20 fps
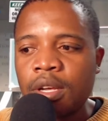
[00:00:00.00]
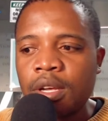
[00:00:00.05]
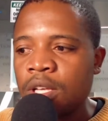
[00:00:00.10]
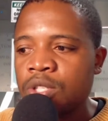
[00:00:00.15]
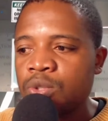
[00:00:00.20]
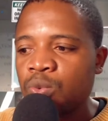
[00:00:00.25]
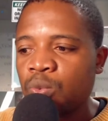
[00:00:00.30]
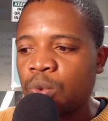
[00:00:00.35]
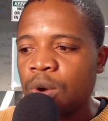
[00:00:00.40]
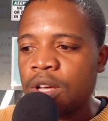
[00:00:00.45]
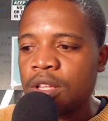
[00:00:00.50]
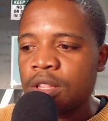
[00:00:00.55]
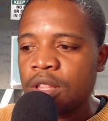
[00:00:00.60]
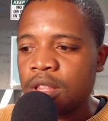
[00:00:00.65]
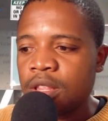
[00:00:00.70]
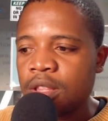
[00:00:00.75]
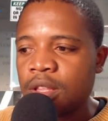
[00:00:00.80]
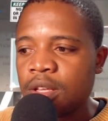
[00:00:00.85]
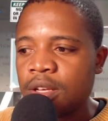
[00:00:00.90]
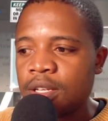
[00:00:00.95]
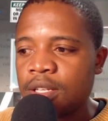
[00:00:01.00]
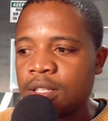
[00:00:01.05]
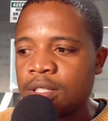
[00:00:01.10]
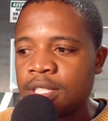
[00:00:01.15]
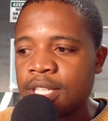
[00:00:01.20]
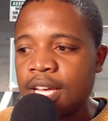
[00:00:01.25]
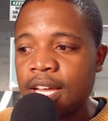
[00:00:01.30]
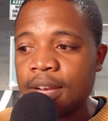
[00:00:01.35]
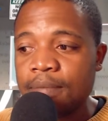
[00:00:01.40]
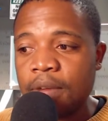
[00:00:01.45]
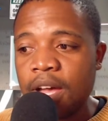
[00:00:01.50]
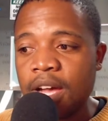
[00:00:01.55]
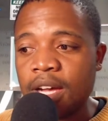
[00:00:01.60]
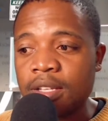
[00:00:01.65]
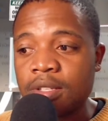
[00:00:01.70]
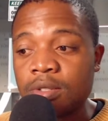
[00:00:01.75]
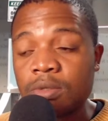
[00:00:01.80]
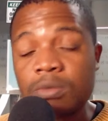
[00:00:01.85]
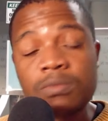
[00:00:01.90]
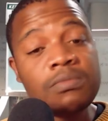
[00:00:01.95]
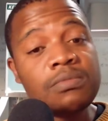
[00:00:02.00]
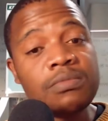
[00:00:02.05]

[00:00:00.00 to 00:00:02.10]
It's worth 10 marks.